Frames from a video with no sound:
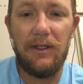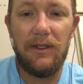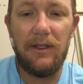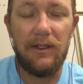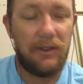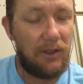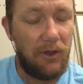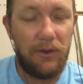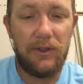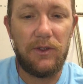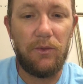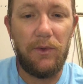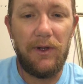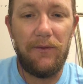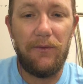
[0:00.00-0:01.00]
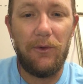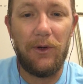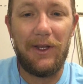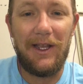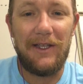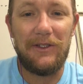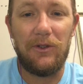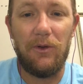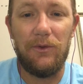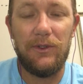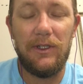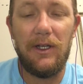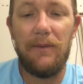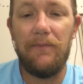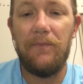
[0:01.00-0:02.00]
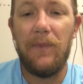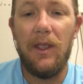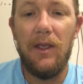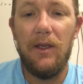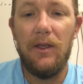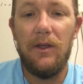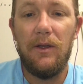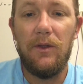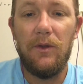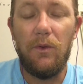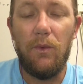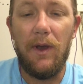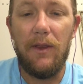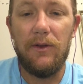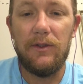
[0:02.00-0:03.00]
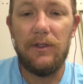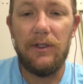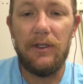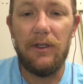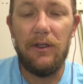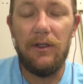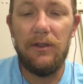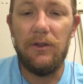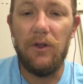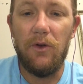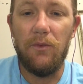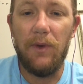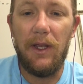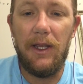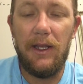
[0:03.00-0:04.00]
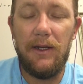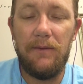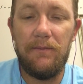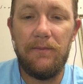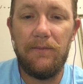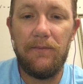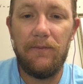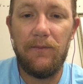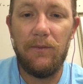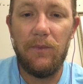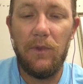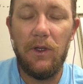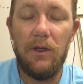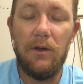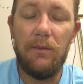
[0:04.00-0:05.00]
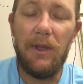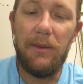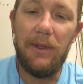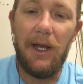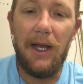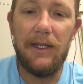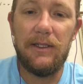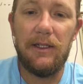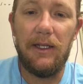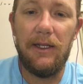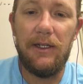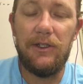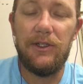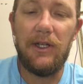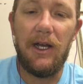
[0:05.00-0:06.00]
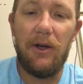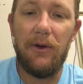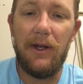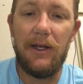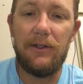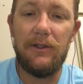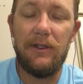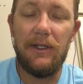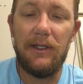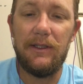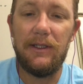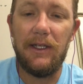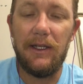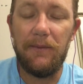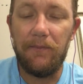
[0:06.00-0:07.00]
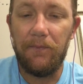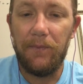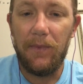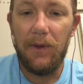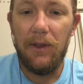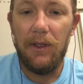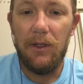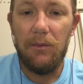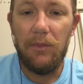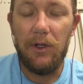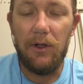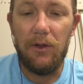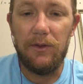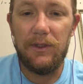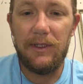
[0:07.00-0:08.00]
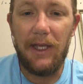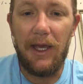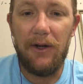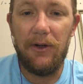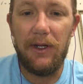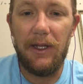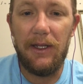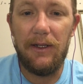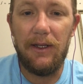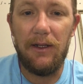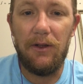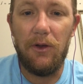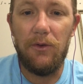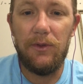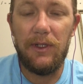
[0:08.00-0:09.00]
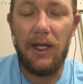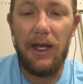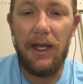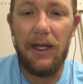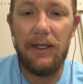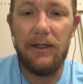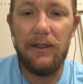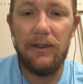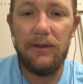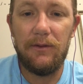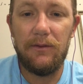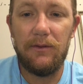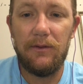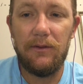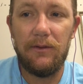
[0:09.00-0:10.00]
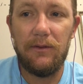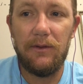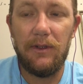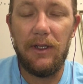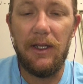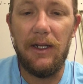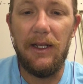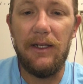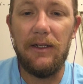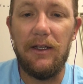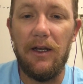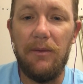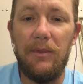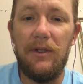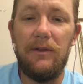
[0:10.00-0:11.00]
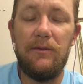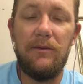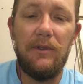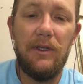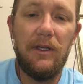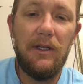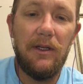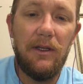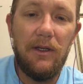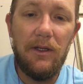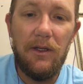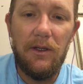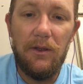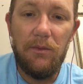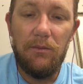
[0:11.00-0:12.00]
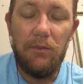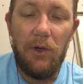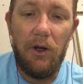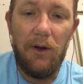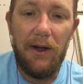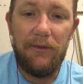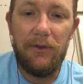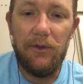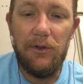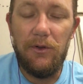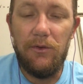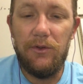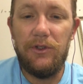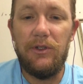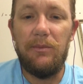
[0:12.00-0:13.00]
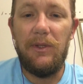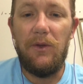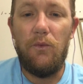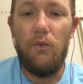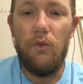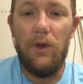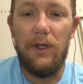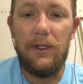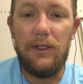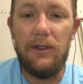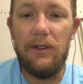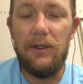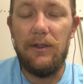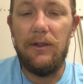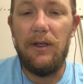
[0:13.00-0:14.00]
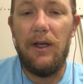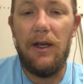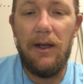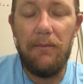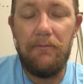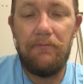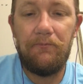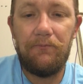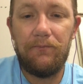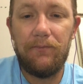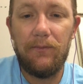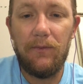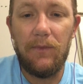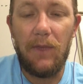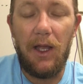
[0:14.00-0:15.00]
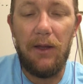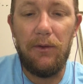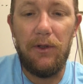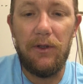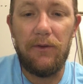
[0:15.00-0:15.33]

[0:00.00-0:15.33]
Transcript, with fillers: as long as the wind forecast holds up. The weather's looking good, no rain, maybe isolated shower, actually, they said. But on Saturday, the low tide and incoming all afternoon should be really good. Um, I look